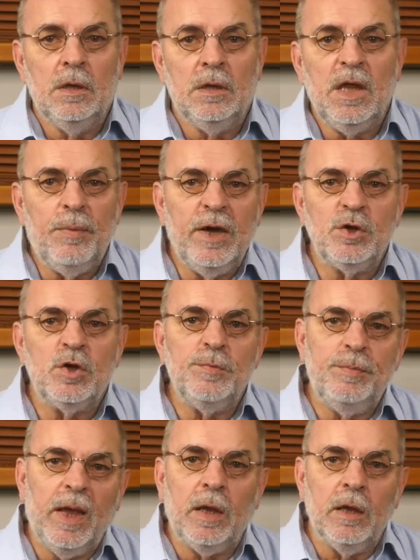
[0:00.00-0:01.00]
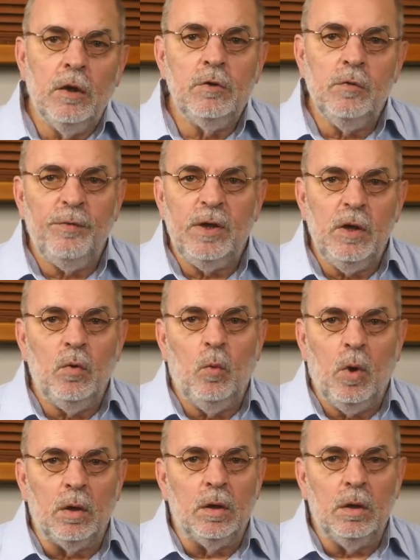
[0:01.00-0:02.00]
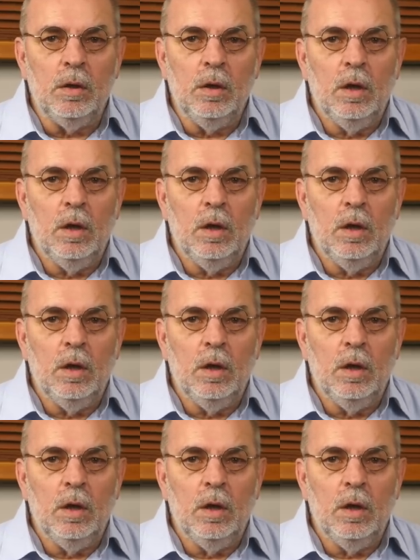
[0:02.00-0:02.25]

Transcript: That brings us back to video one.